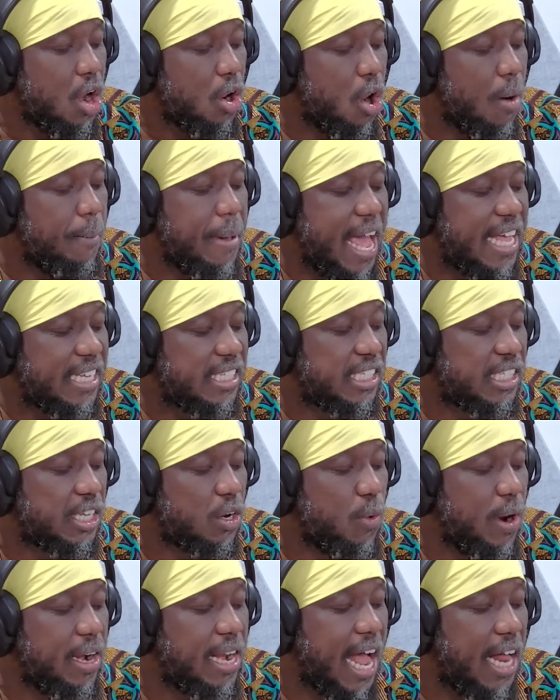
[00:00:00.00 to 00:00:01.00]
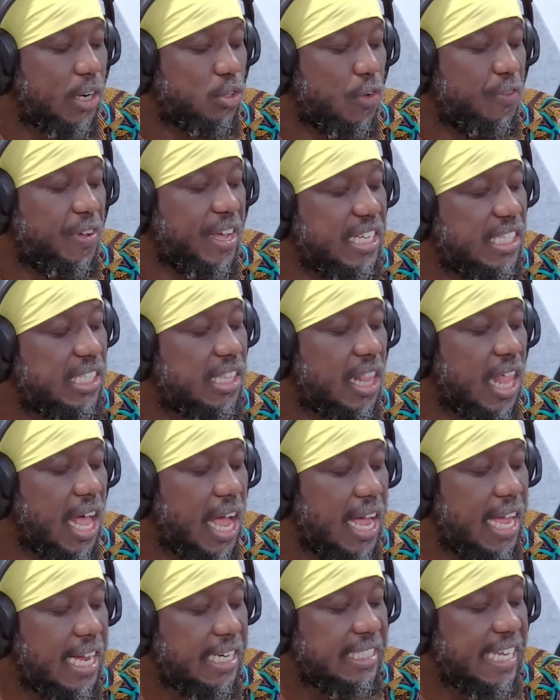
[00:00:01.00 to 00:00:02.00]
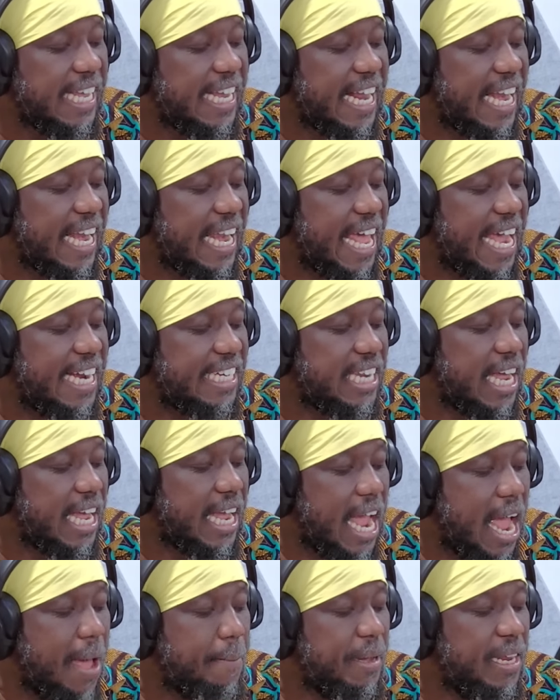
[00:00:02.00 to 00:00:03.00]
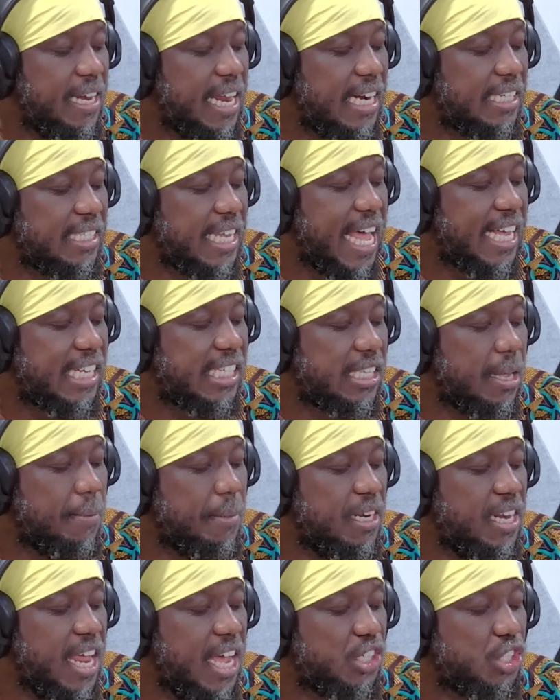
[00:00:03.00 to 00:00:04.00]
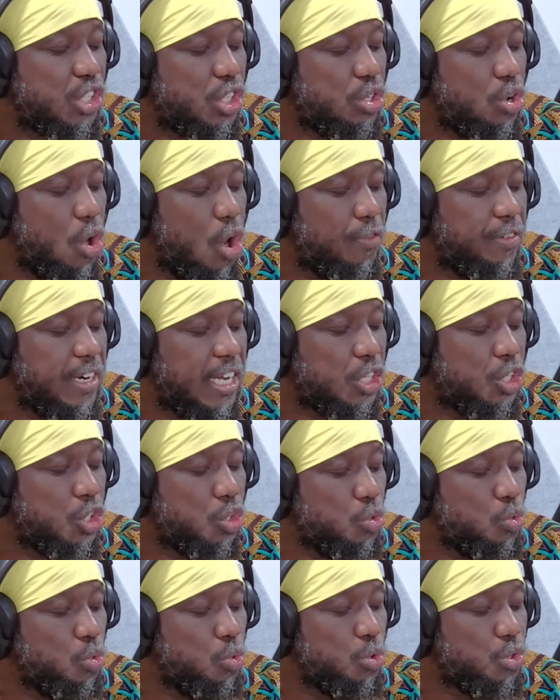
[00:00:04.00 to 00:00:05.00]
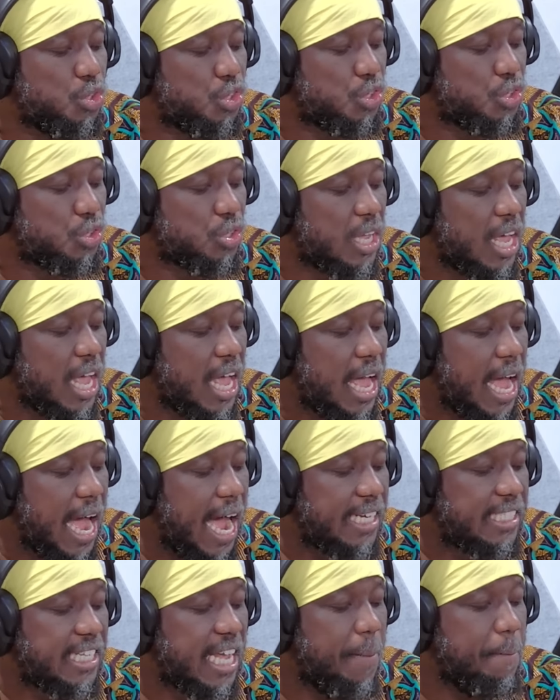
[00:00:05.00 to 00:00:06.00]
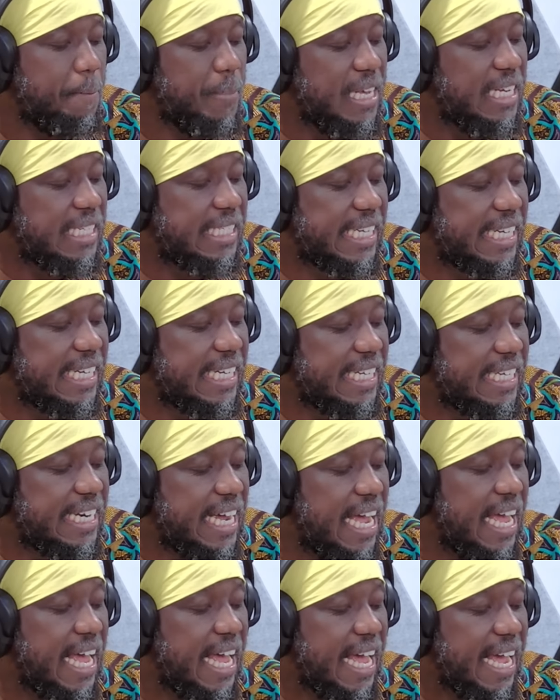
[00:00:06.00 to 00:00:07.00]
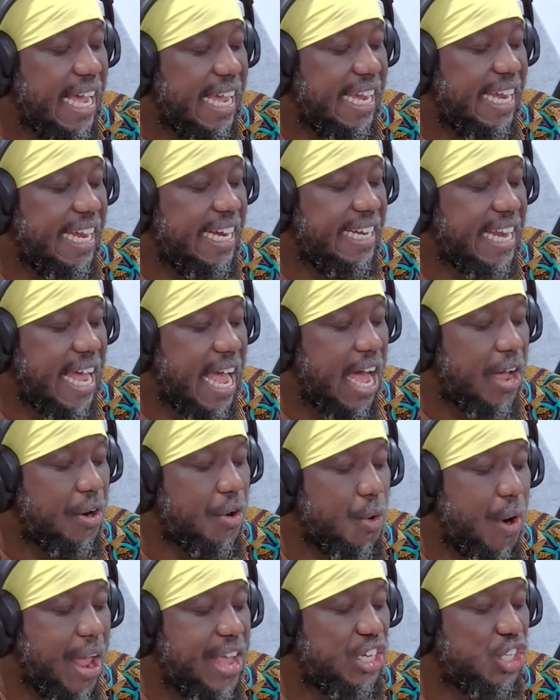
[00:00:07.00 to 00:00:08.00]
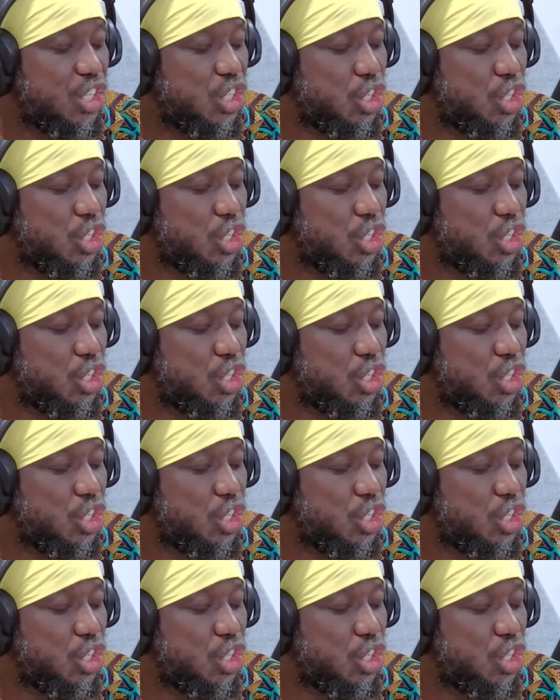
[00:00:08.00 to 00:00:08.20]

commenced when Adolf Hitler declared the imminent extermination of the Jews at a meeting in the Reich